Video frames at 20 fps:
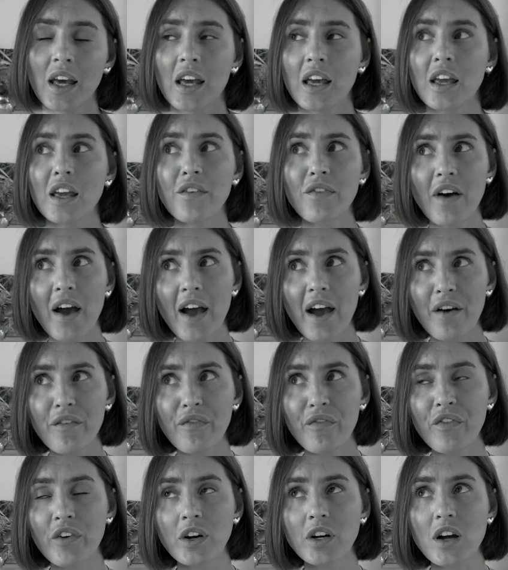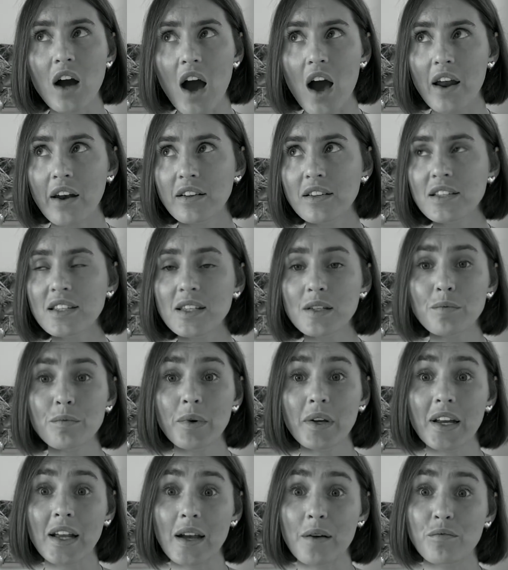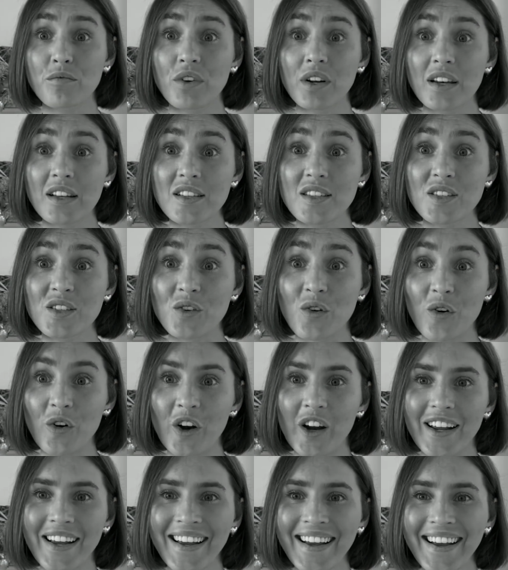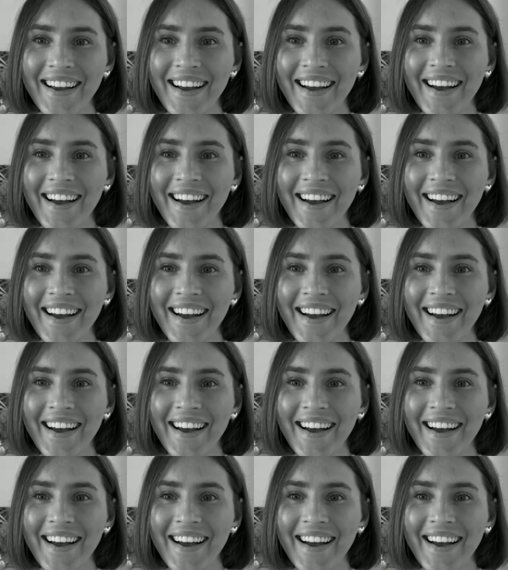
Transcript: If I have forgotten somebody, I'm really sorry.